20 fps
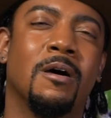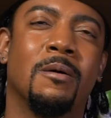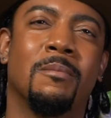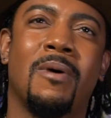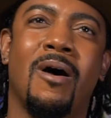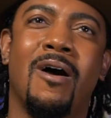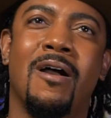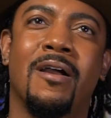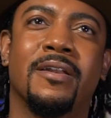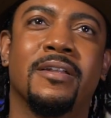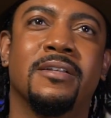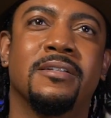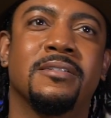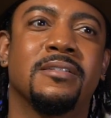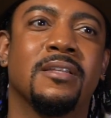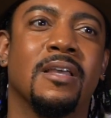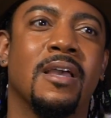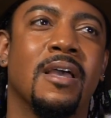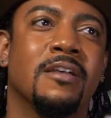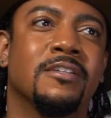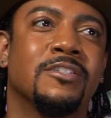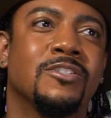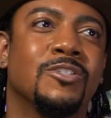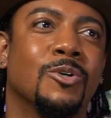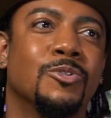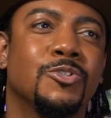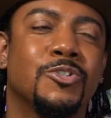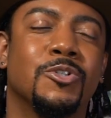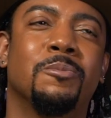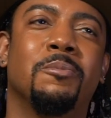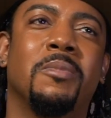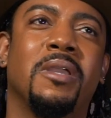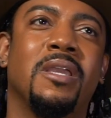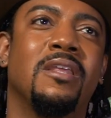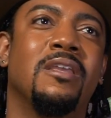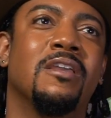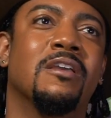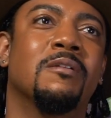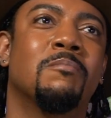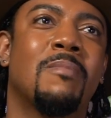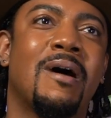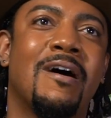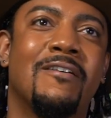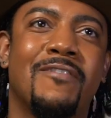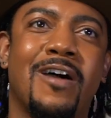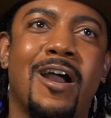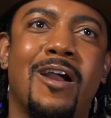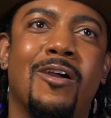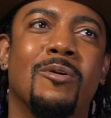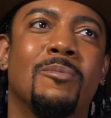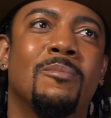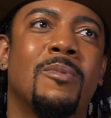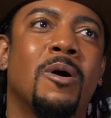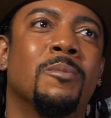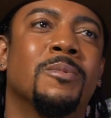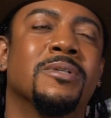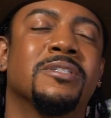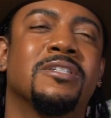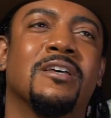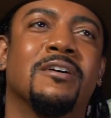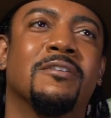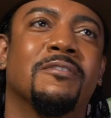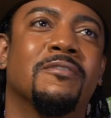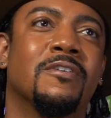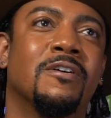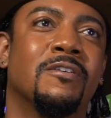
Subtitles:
artist, social media and my viral moments have